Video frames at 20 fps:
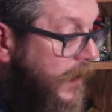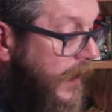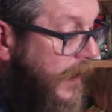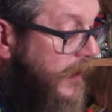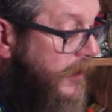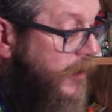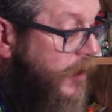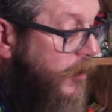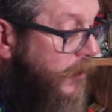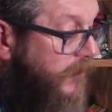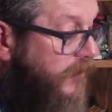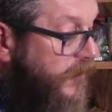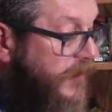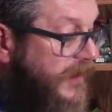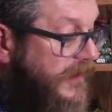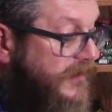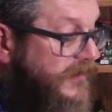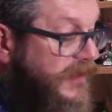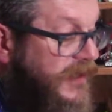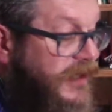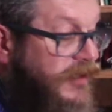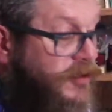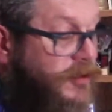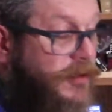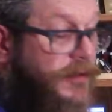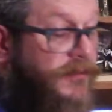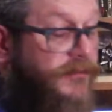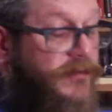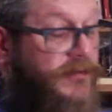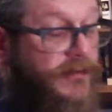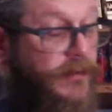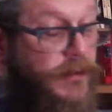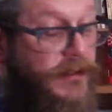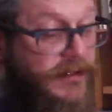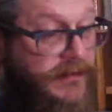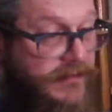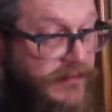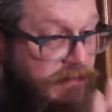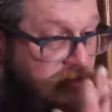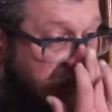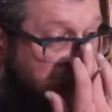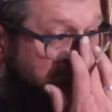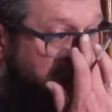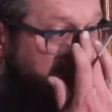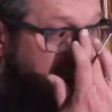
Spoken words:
and hopefully a teacher of sorts,